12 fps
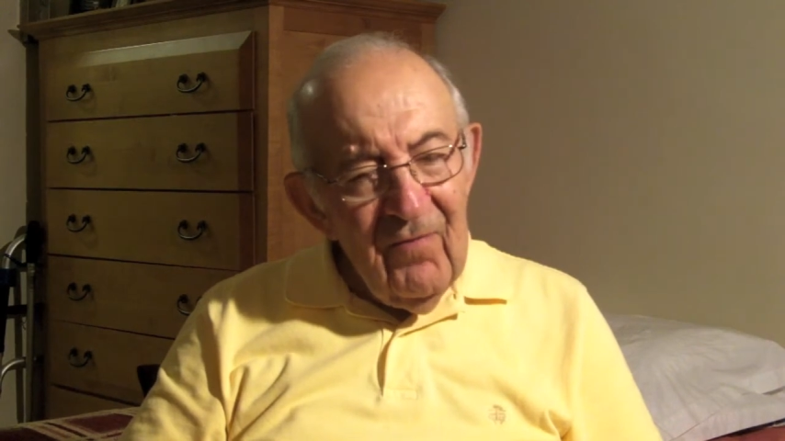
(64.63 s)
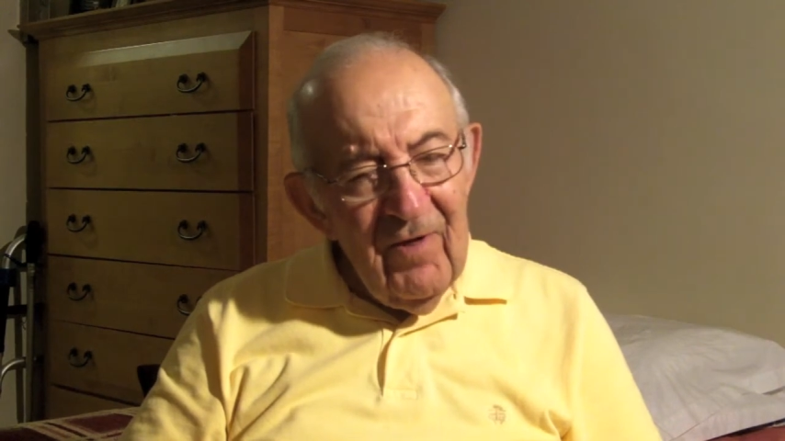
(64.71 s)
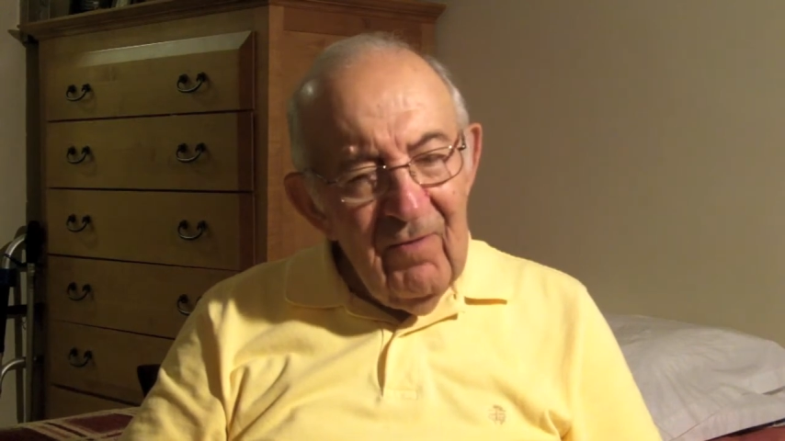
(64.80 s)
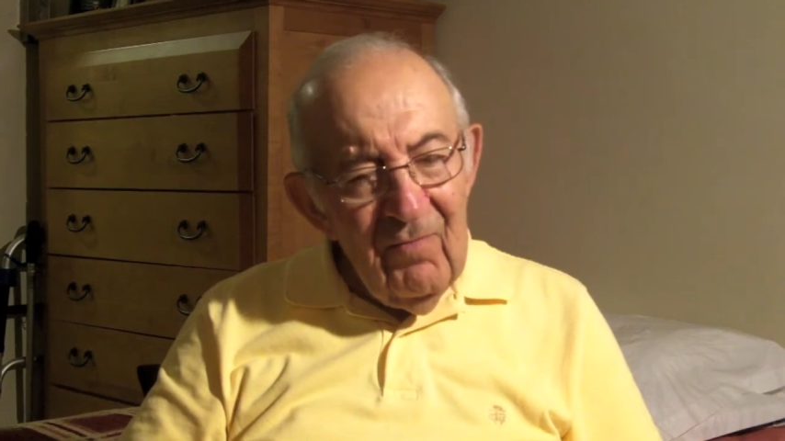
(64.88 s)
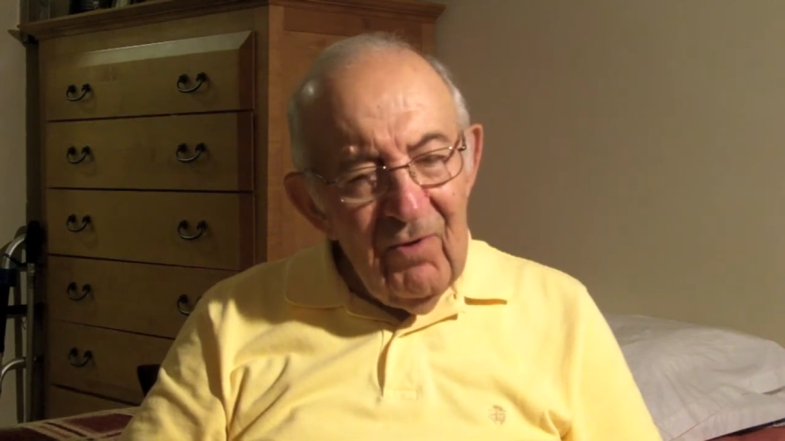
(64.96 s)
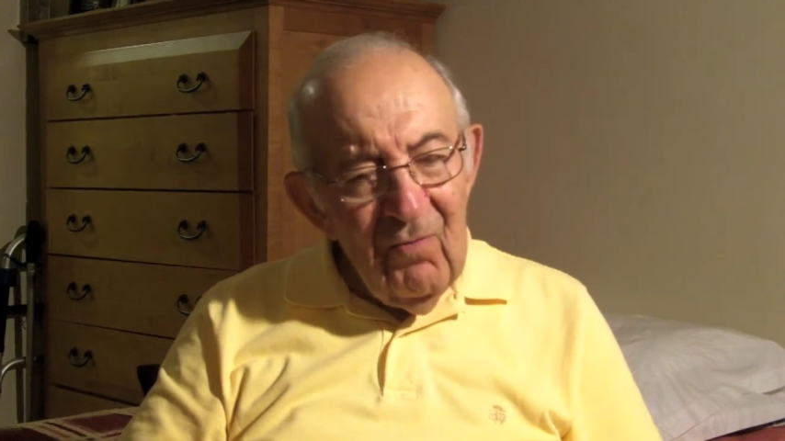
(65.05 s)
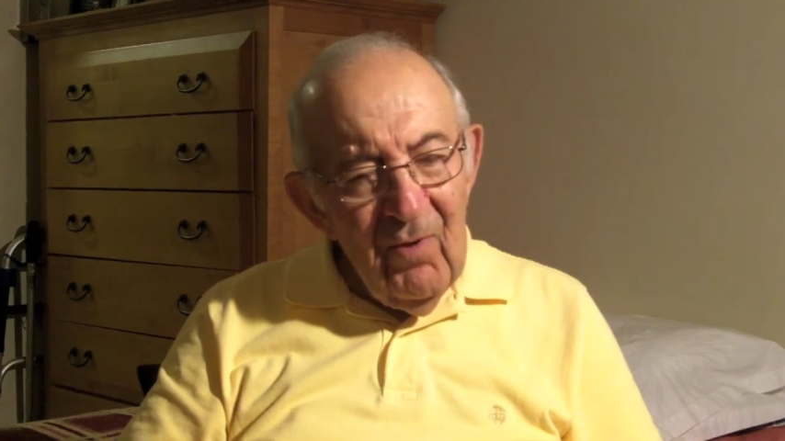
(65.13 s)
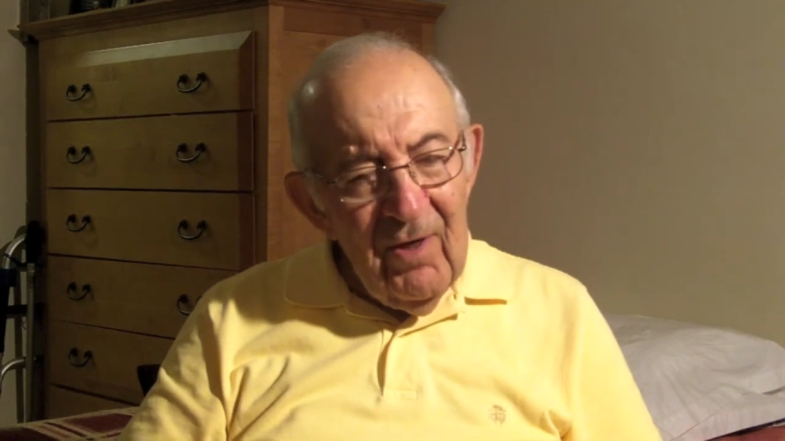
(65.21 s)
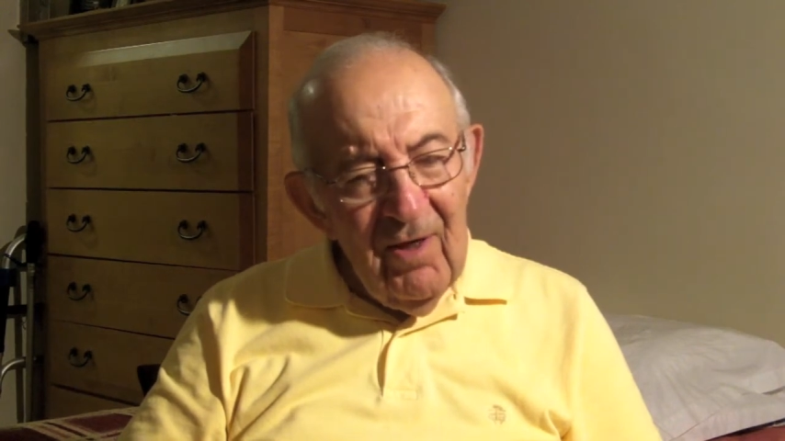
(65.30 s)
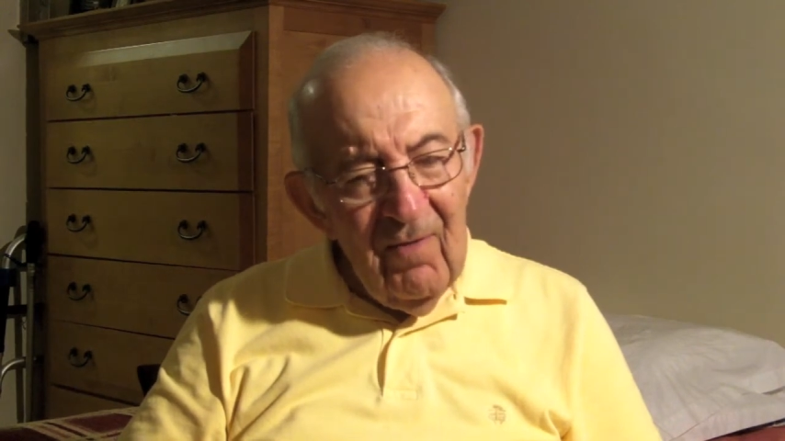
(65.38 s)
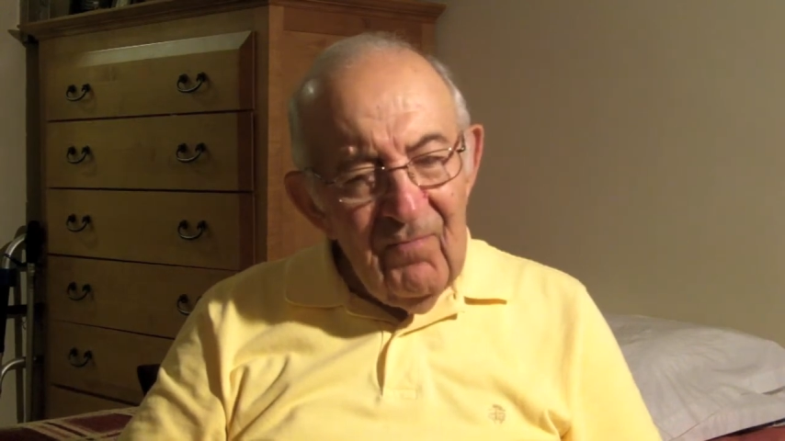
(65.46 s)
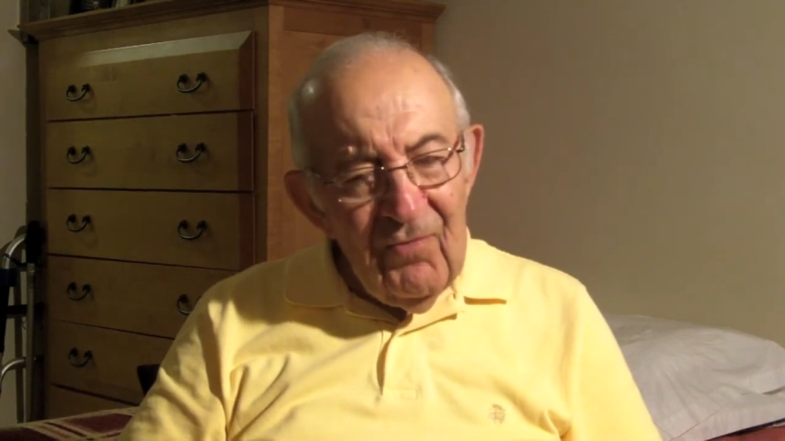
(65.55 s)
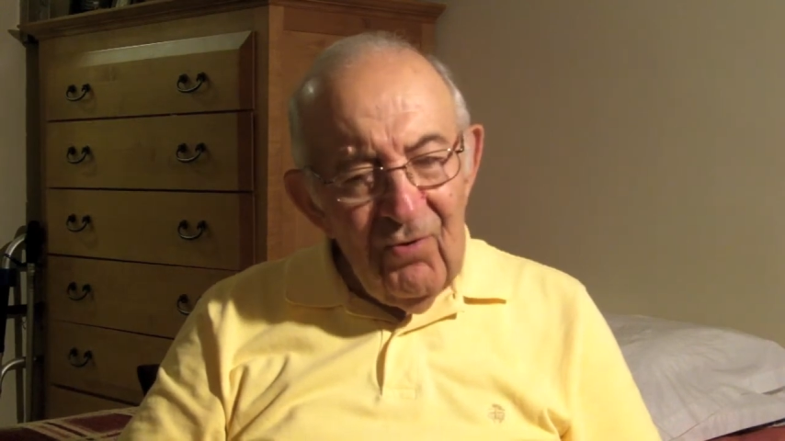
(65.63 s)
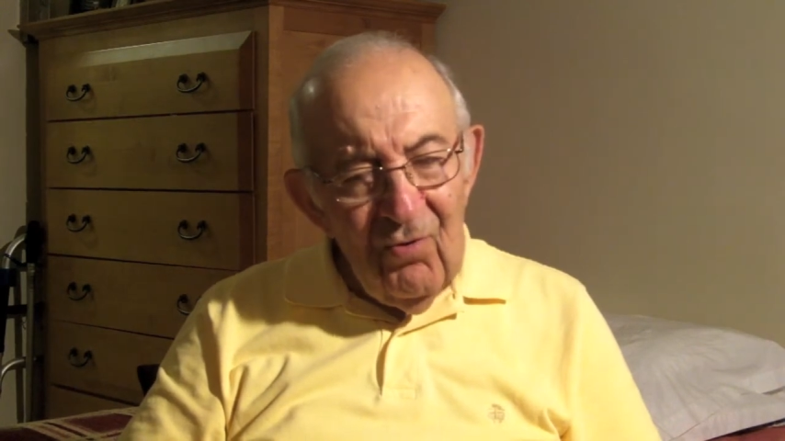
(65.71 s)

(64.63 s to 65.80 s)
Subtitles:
family went up